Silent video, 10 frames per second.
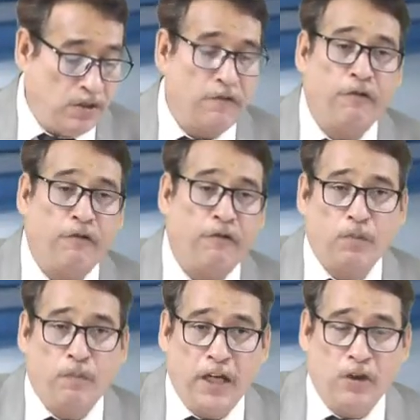where to
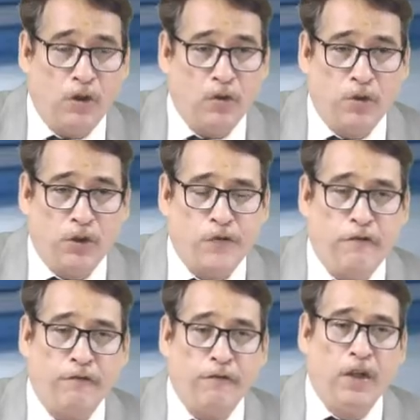buy your course from
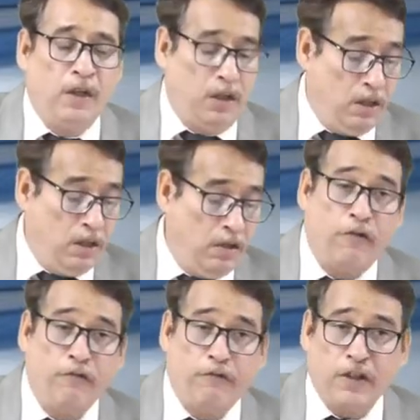
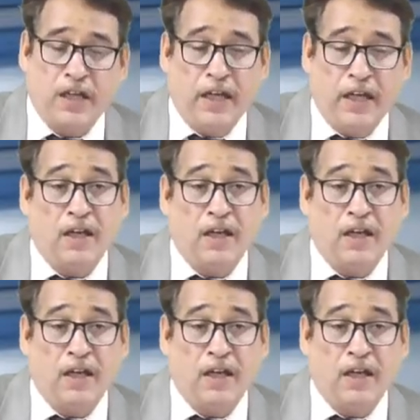which site?